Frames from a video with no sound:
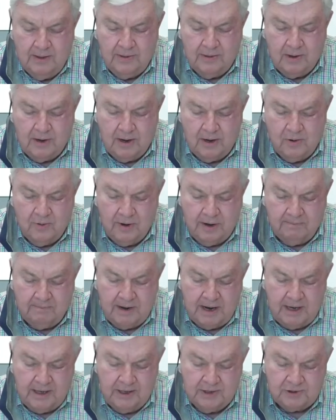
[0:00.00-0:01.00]
The ongoing
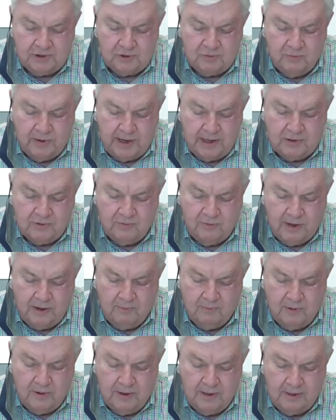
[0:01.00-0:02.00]
maintenance
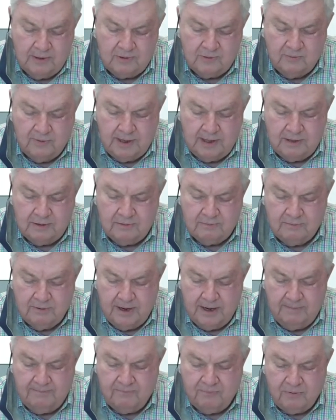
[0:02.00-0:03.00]

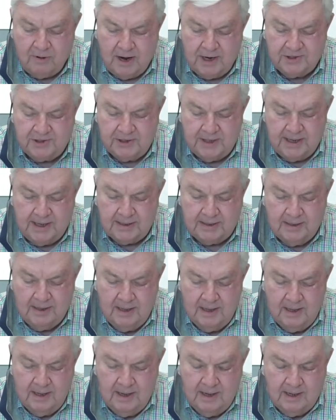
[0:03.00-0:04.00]
2021-23 project,
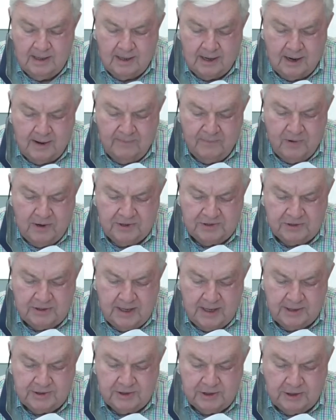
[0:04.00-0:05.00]
the library has
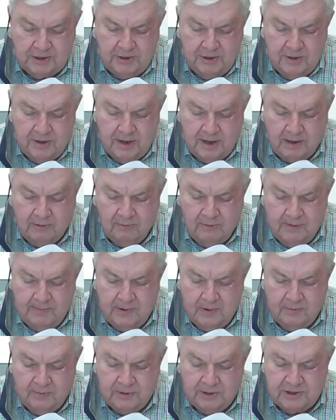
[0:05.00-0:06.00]
executed an
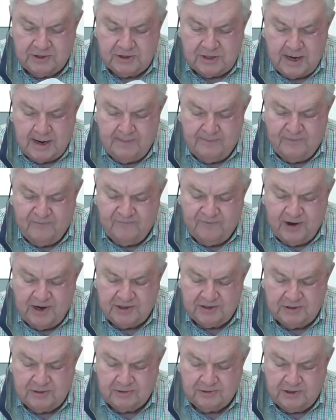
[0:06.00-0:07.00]
agreement with design
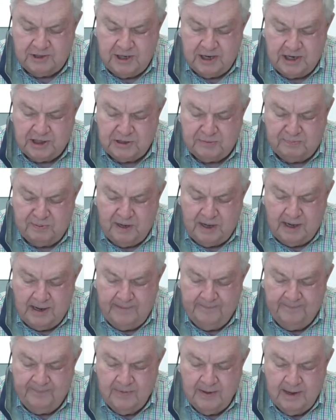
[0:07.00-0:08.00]
professional THP
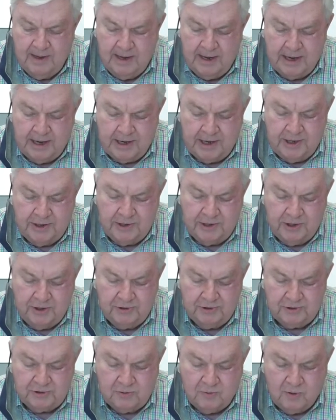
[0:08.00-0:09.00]
and
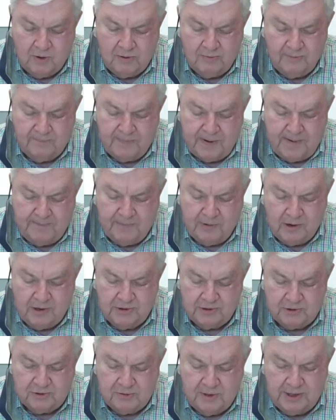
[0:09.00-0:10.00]
continues to work with Pepper
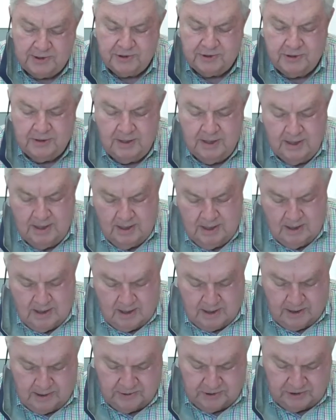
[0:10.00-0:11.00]
Construction
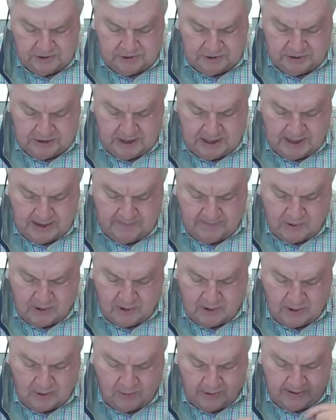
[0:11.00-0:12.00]
on the
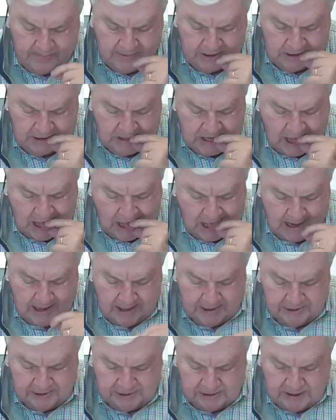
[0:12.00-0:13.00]
CMR agreements.
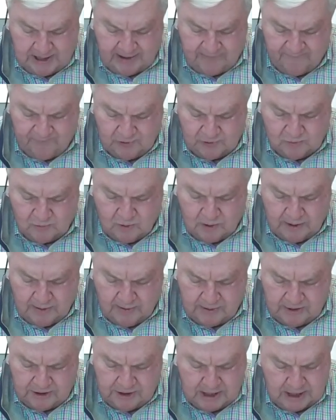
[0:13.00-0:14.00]
Staff is working
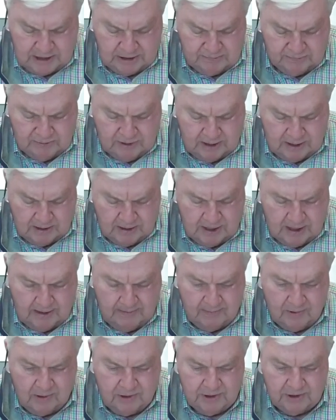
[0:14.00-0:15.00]
with THP
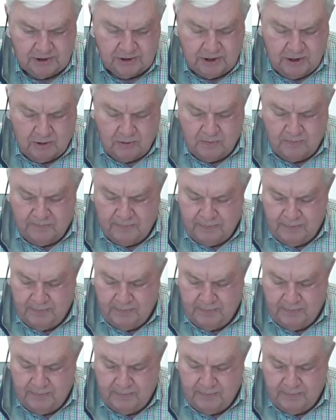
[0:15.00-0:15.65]
team on the scope.